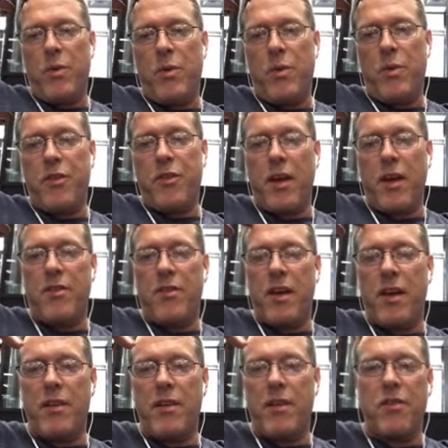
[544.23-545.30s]
rail
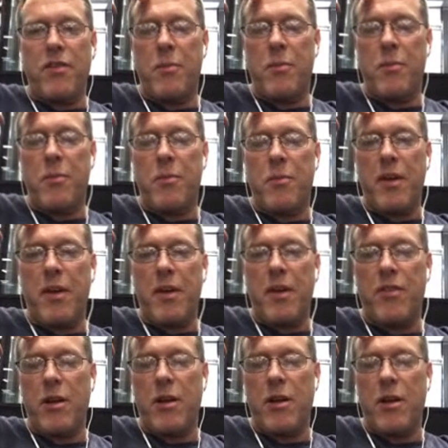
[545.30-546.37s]
resets, and the system is
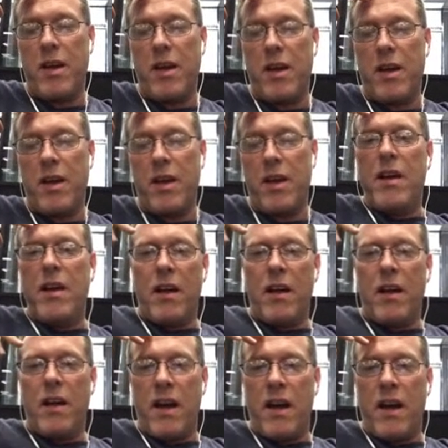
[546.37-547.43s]
actually going to be
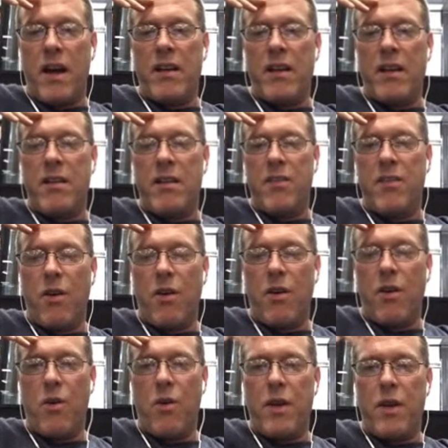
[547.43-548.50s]
online.
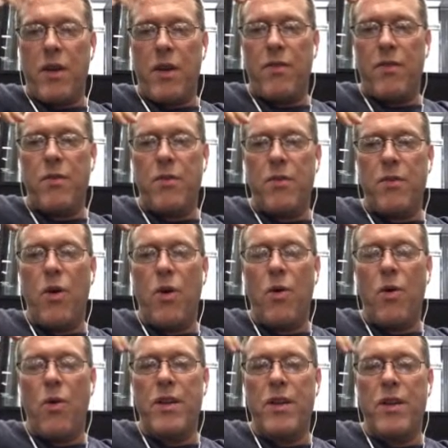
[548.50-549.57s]
So if you
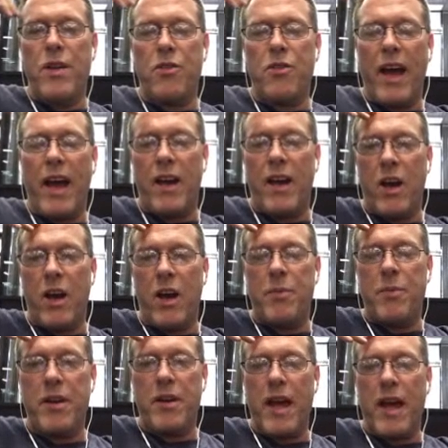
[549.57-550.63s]
go and you sign
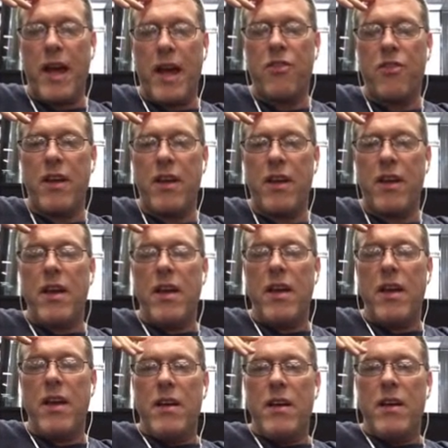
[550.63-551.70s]
up, you can actually
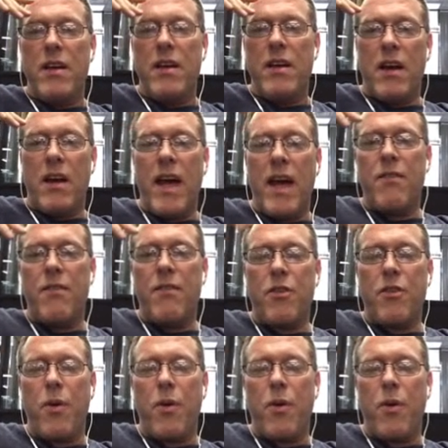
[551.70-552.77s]
have
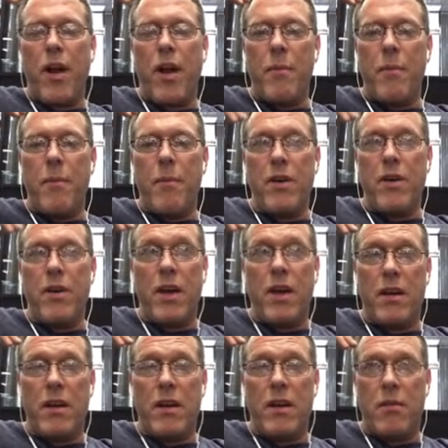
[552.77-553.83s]
this program, and you
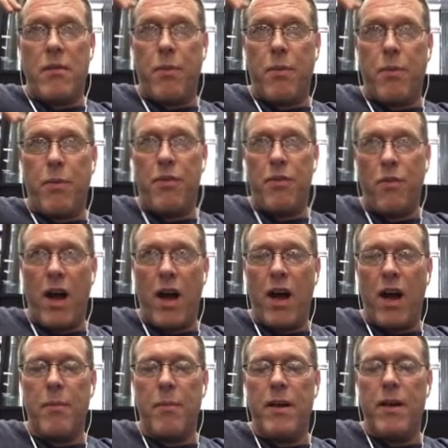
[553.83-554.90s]
can
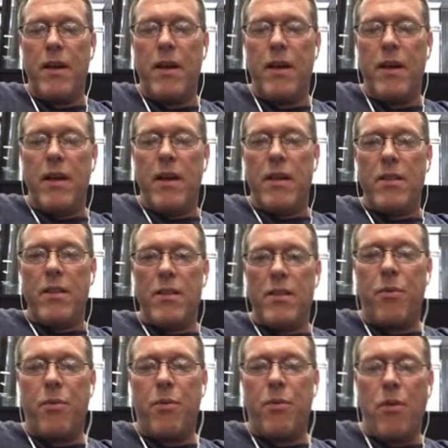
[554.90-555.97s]
prescribe
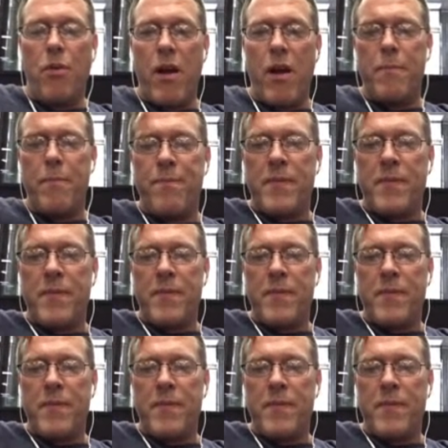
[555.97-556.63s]
the program